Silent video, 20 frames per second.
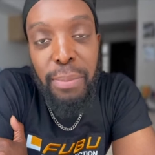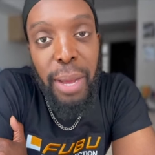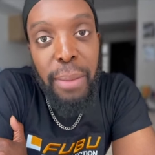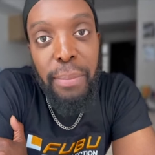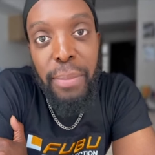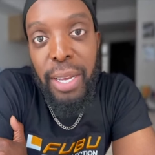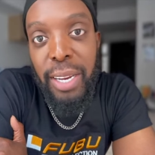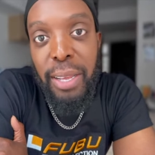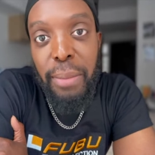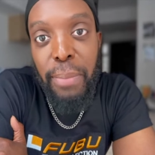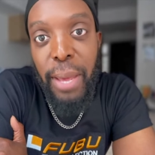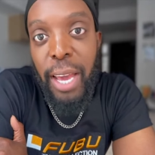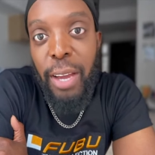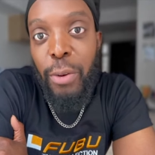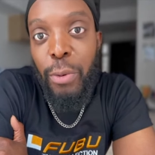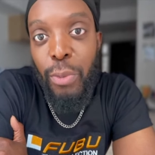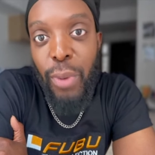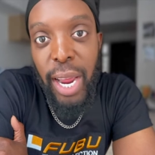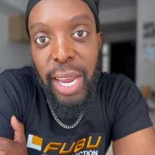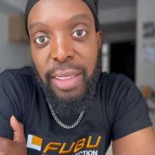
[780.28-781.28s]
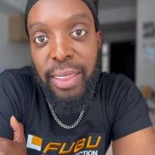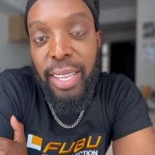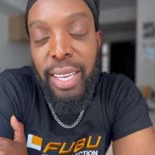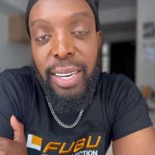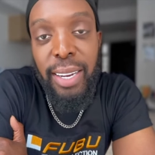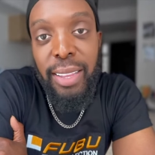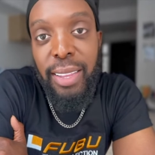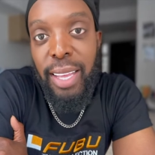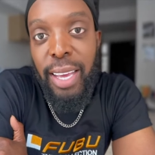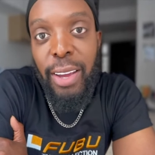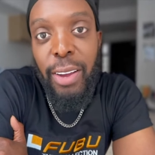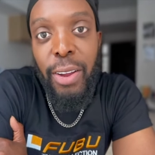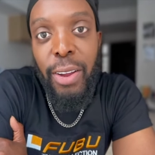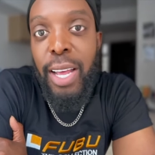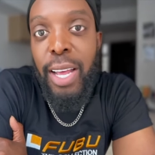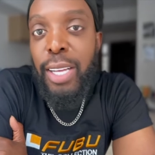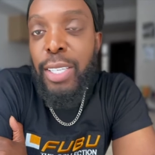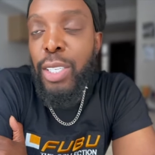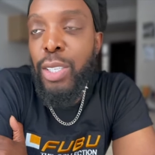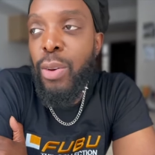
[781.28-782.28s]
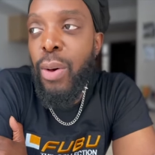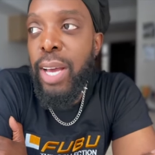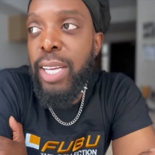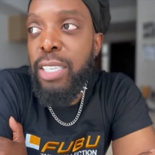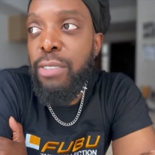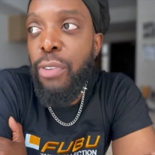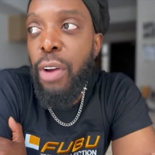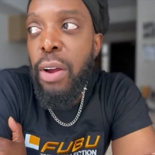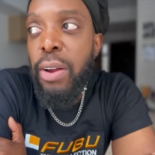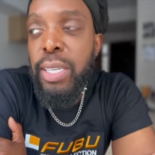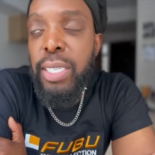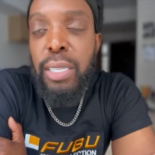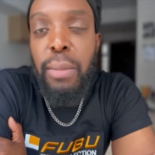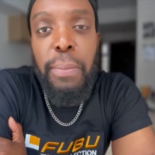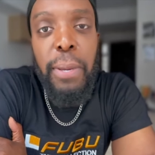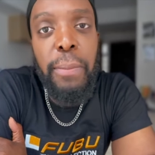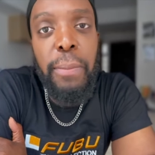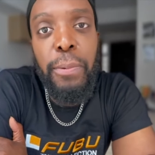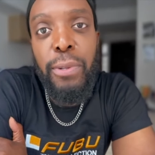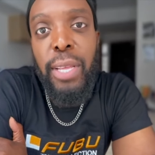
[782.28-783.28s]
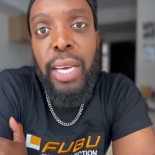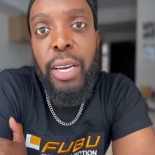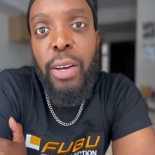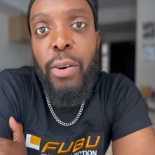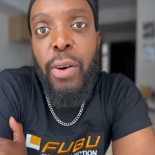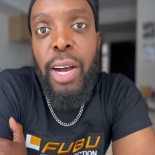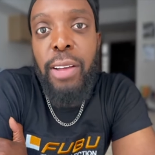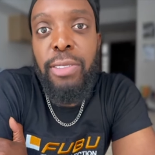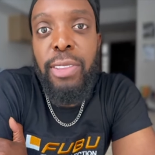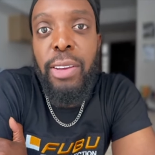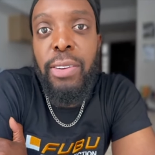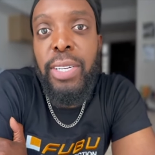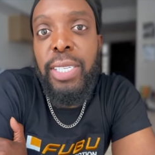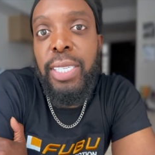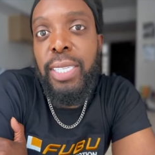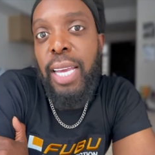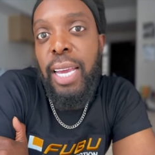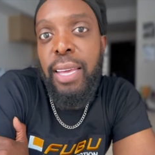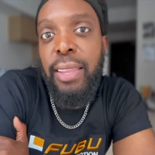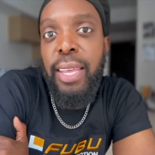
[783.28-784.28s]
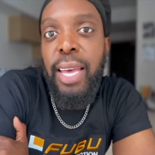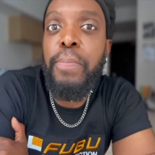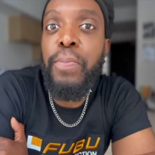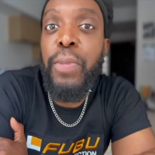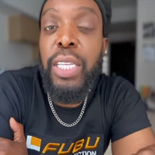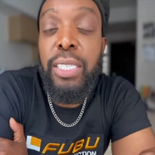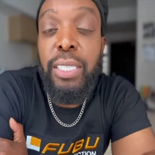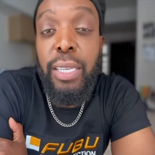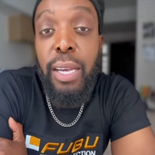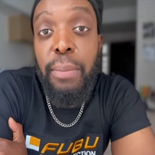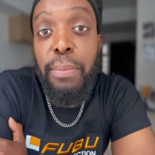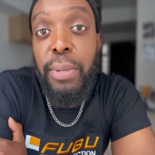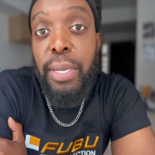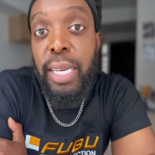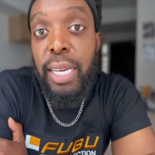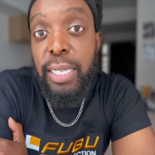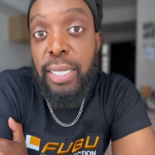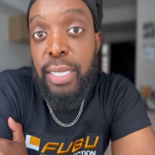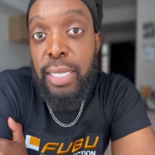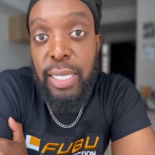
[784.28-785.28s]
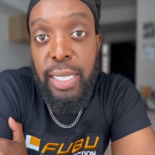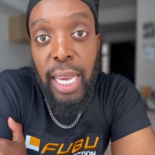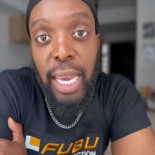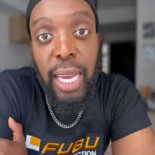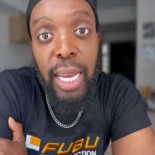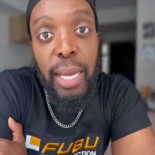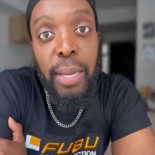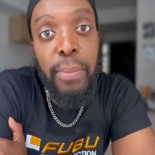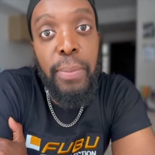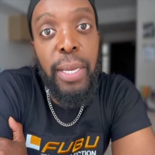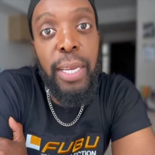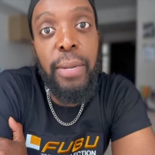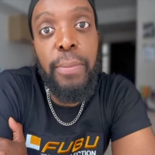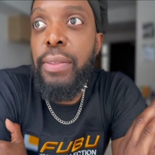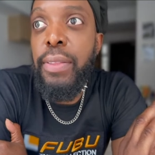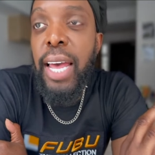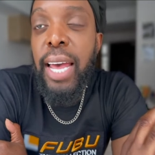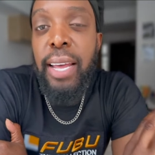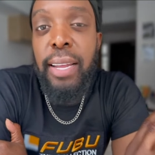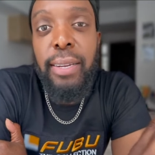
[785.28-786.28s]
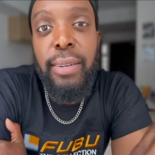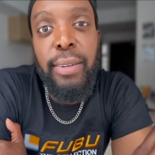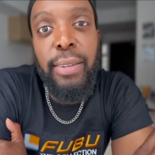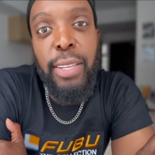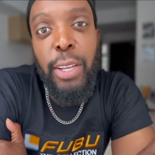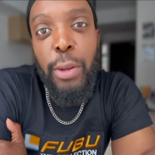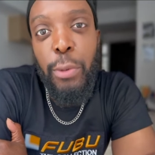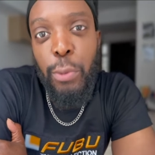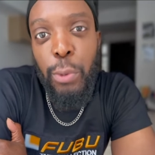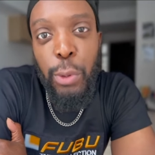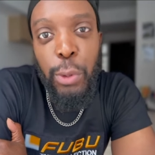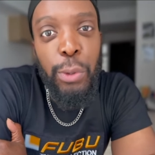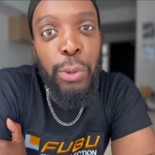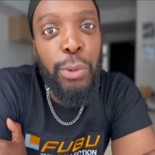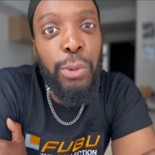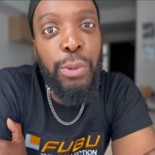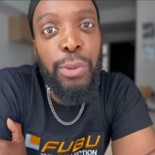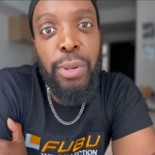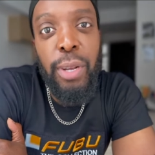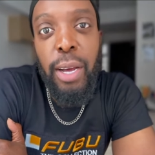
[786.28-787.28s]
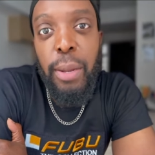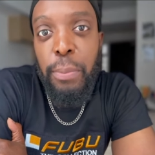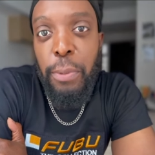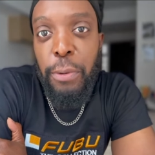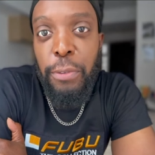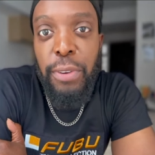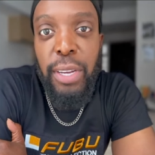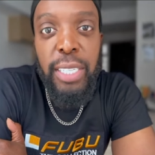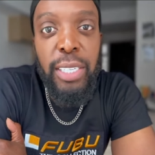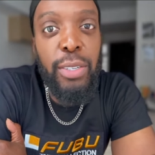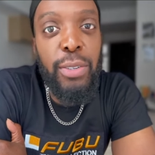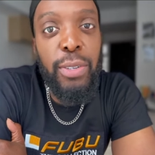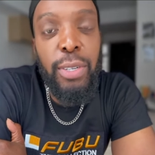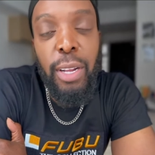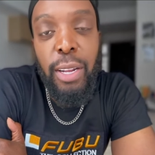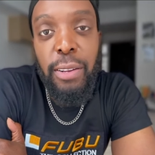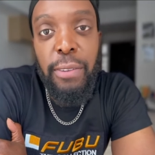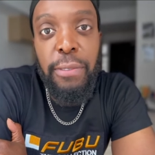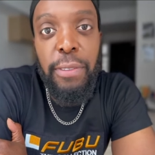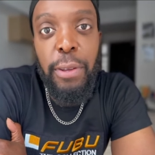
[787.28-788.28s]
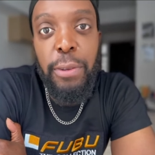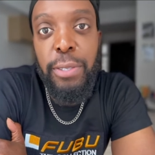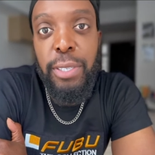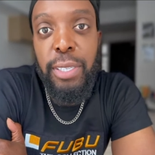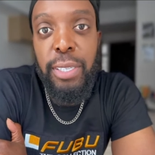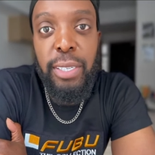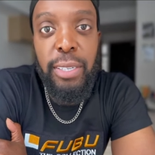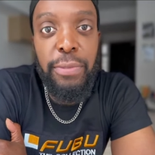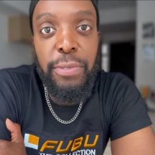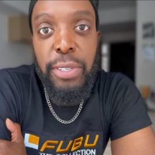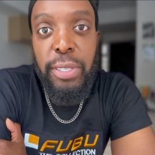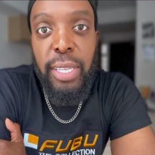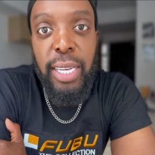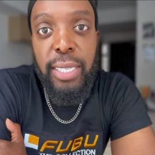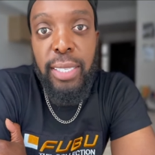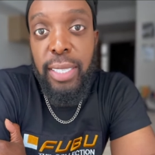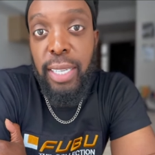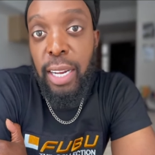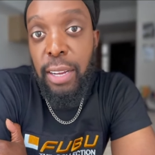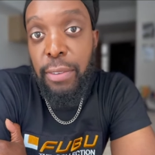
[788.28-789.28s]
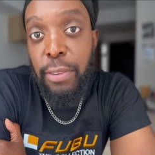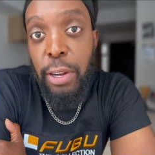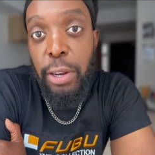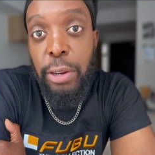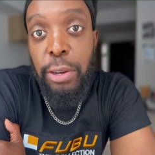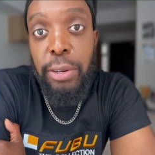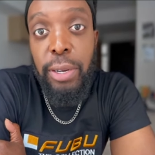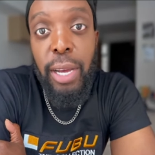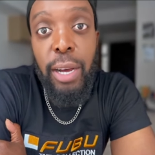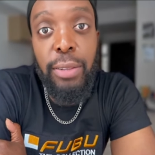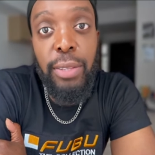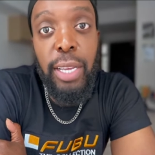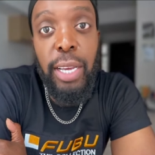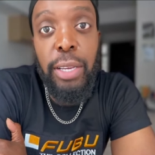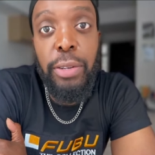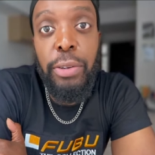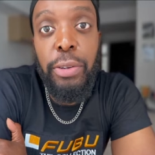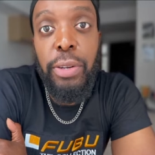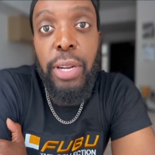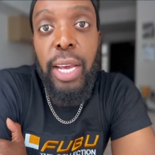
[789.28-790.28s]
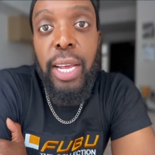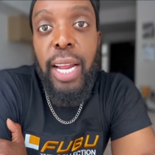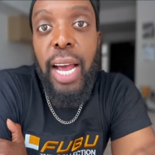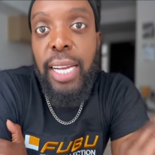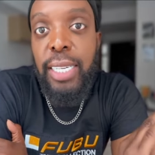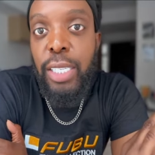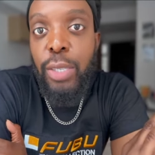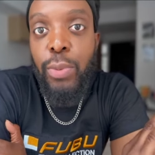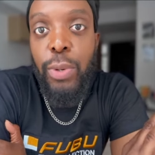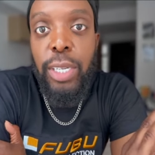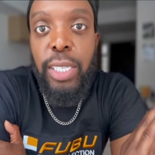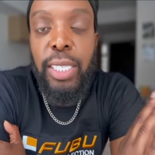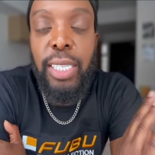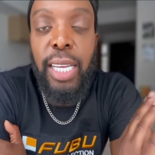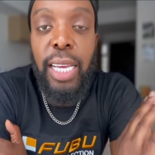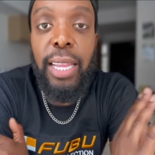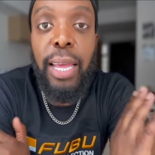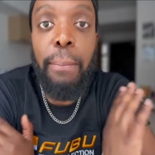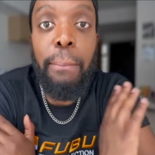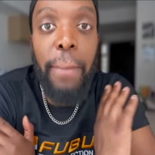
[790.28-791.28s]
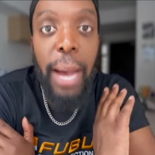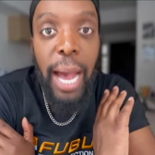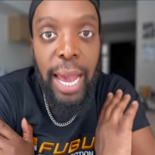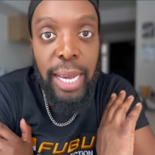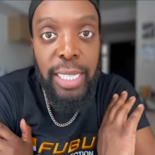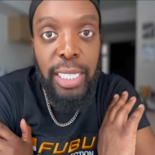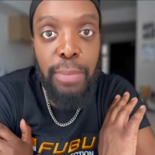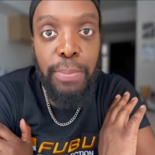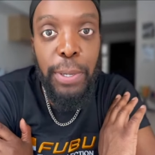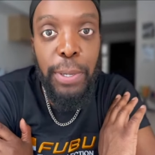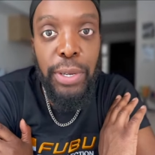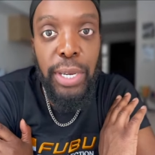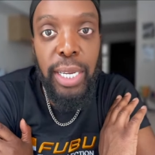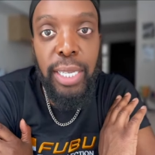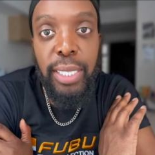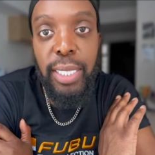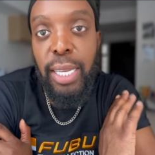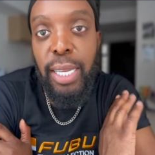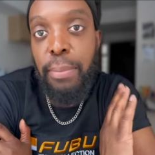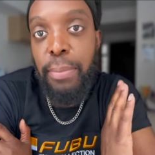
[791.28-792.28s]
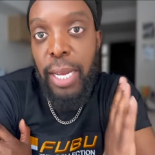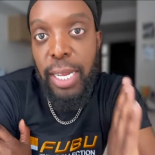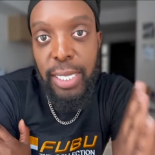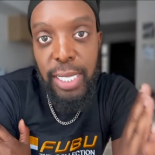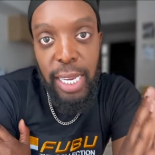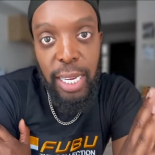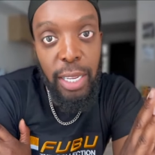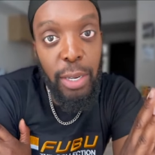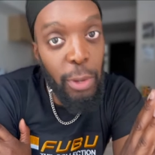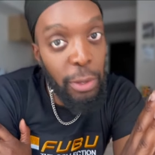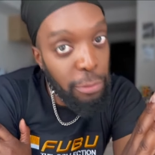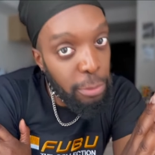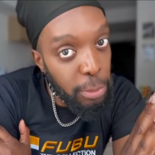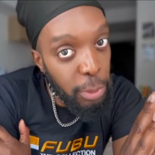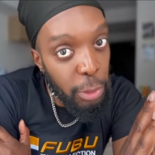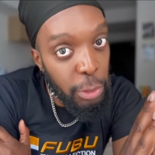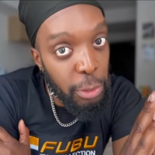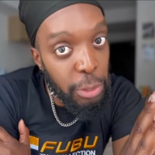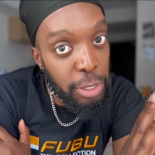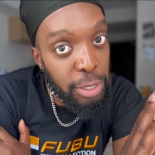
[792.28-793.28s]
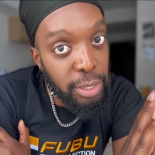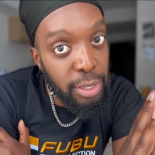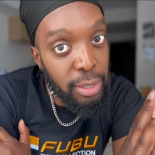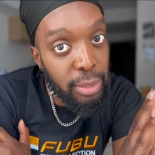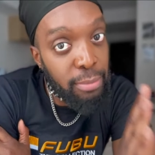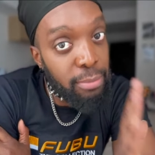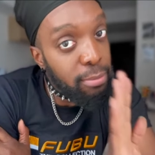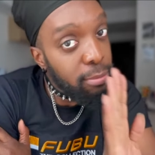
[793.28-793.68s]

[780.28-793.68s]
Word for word: my money back right then and there so as far as the people that go out there to say that this company is a scam and that they're rude unprofessional and all of those different things that i've heard on the internet i just want to say that my experience i'm not taking away from yours